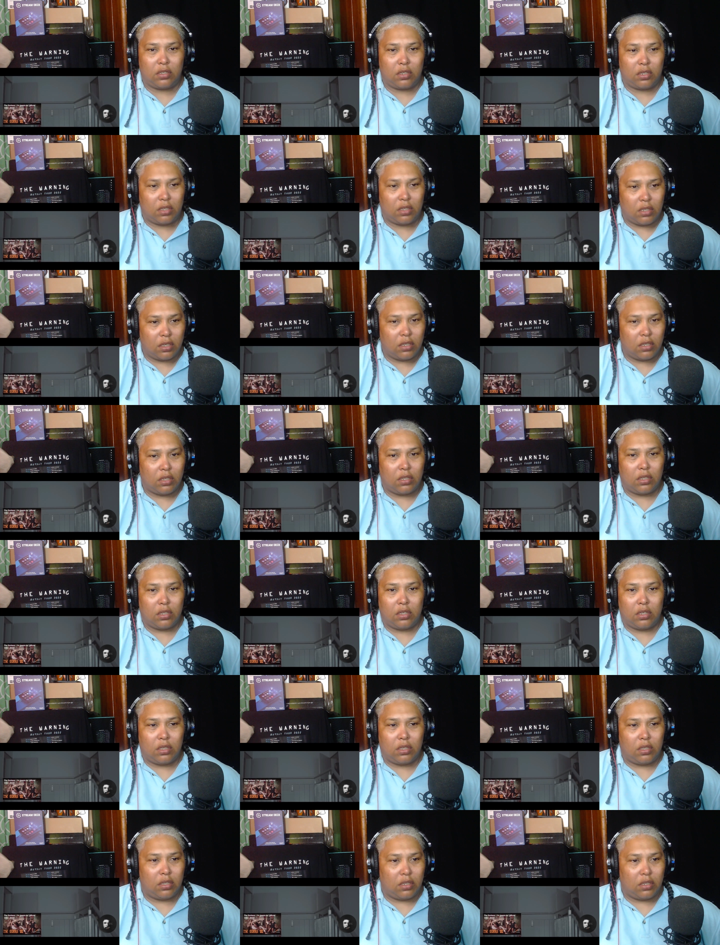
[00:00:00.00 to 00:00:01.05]

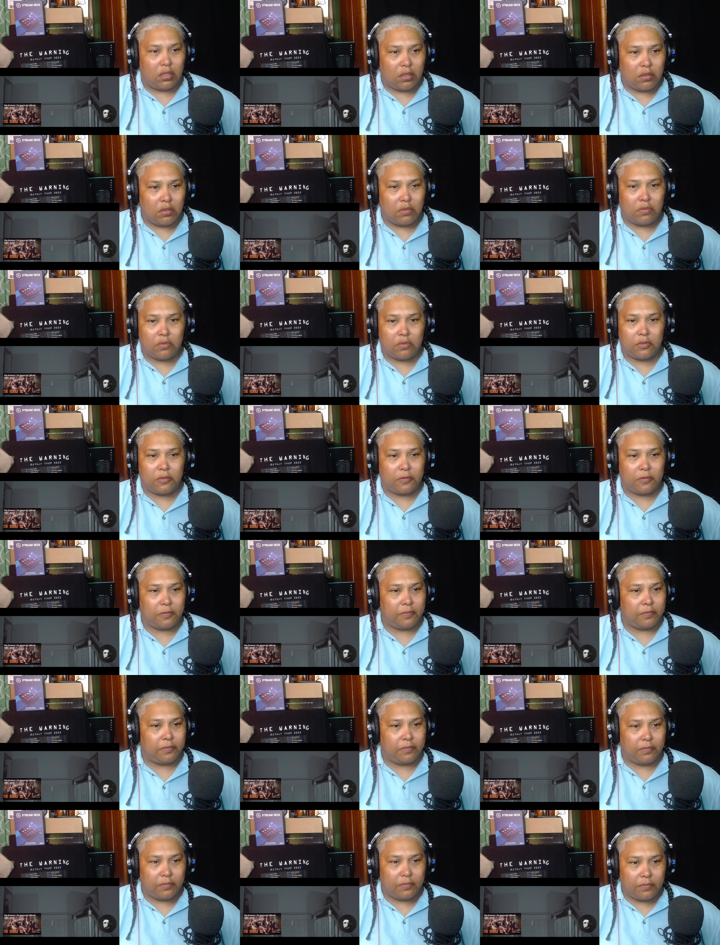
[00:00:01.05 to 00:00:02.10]

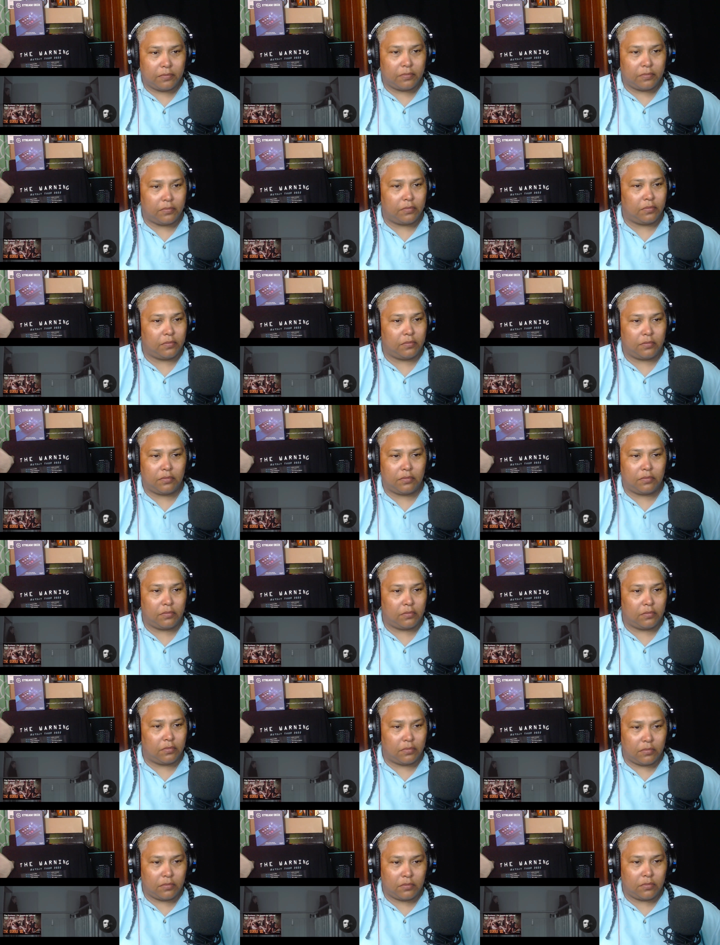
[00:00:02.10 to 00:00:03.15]

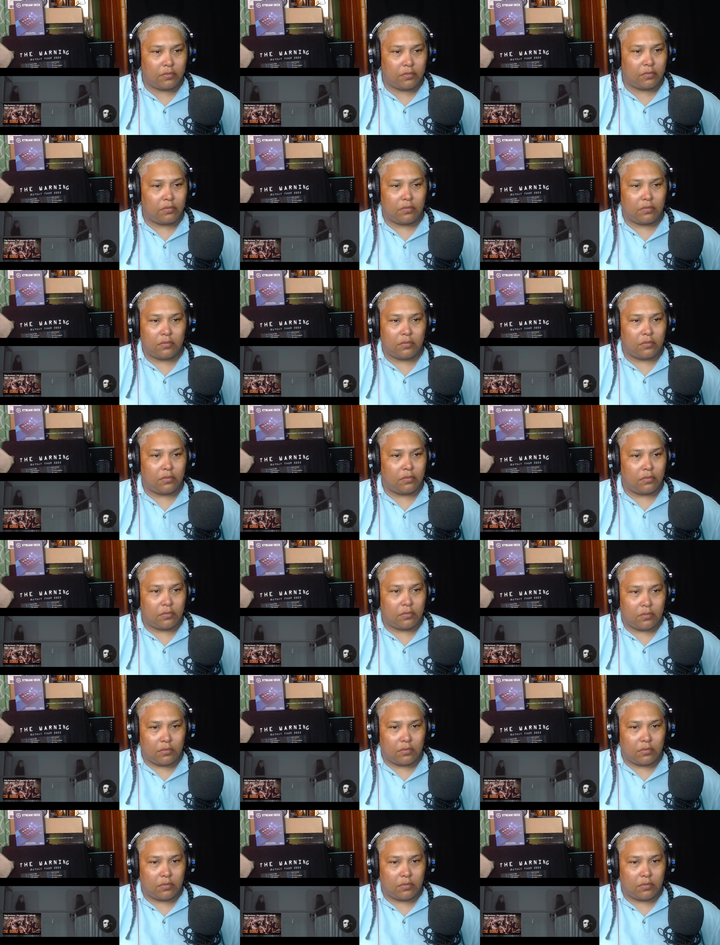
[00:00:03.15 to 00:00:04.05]
(no one is talking)